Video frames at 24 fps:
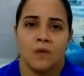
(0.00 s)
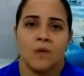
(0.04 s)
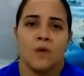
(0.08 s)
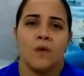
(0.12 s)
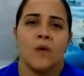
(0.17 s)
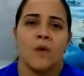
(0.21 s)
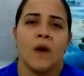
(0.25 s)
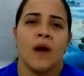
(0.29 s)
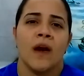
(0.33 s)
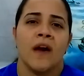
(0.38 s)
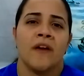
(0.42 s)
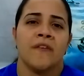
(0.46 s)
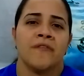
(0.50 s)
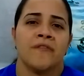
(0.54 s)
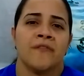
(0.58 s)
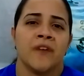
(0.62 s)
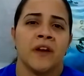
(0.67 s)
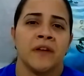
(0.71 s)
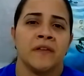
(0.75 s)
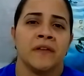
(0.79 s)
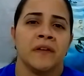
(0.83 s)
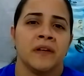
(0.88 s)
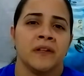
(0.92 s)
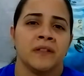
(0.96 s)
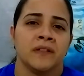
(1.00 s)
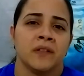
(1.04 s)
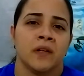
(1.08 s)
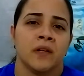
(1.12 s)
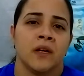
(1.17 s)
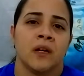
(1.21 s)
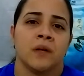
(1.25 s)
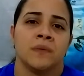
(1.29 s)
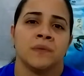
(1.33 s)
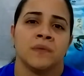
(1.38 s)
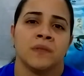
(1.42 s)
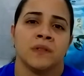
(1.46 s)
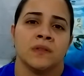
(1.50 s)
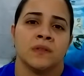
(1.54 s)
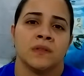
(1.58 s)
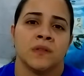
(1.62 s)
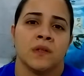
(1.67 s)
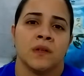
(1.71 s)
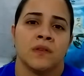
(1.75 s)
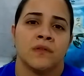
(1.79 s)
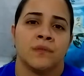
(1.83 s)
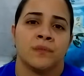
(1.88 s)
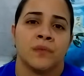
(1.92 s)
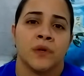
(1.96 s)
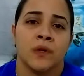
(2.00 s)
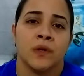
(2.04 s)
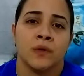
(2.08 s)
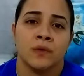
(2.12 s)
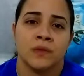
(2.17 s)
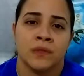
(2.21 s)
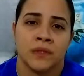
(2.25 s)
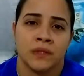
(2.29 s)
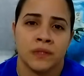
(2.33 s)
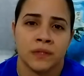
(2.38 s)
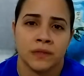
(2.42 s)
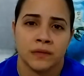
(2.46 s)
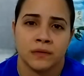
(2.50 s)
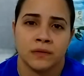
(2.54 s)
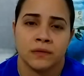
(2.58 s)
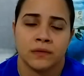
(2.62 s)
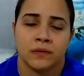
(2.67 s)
You have various options of protein.